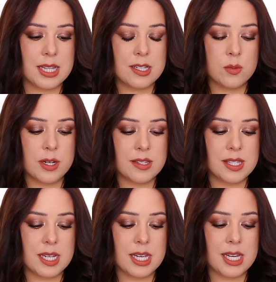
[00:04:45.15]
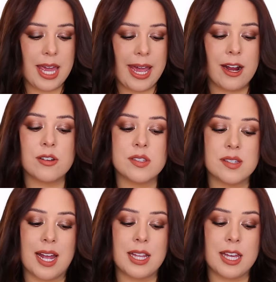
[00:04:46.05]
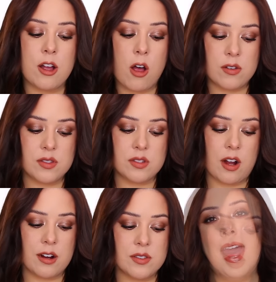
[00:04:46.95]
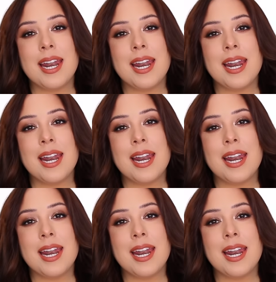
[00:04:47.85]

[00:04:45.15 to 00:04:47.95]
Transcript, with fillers: this one is the Hairstyling All Stars.